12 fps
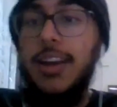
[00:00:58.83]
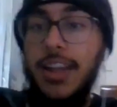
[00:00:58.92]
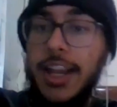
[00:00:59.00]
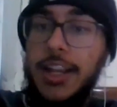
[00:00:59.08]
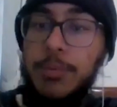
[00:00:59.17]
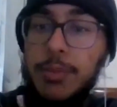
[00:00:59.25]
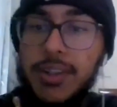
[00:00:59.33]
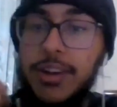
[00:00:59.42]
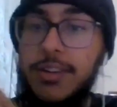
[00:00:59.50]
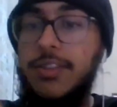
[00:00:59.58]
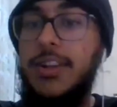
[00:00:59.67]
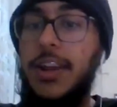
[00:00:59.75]

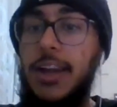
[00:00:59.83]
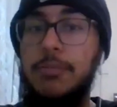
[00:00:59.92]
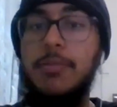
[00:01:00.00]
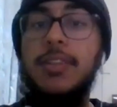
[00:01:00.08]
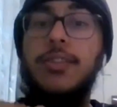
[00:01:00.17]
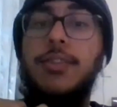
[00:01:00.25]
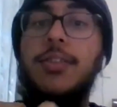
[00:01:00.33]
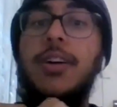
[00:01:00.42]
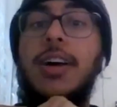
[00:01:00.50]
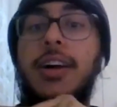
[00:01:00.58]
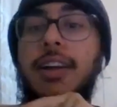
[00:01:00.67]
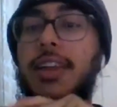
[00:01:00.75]
80% of the time. So
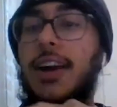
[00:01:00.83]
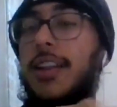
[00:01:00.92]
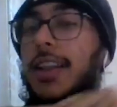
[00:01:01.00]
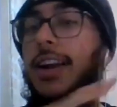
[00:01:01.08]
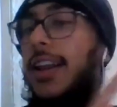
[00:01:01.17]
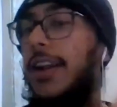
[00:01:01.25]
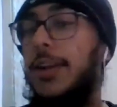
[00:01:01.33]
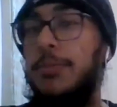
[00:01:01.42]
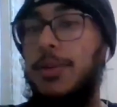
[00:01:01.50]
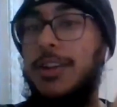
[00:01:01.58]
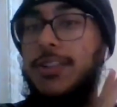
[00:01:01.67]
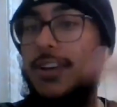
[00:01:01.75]
yeah, like I like to
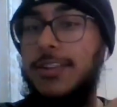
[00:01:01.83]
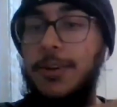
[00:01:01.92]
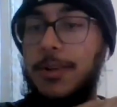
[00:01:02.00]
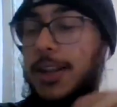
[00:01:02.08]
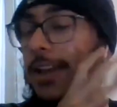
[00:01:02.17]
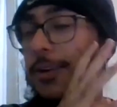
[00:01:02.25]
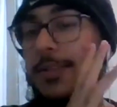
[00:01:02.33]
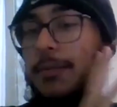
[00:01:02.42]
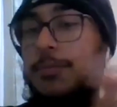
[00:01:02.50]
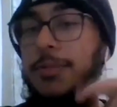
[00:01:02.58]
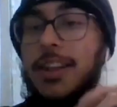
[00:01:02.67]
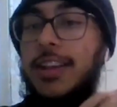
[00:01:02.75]
play chess online or
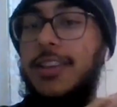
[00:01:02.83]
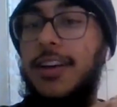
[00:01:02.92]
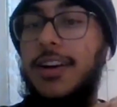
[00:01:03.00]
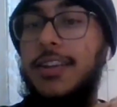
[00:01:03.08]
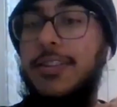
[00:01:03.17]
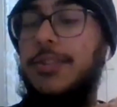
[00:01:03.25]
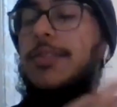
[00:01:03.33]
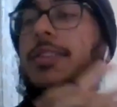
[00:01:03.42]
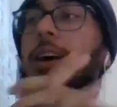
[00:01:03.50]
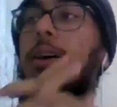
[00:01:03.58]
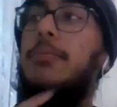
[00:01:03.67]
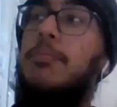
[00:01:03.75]
something like that. So yeah,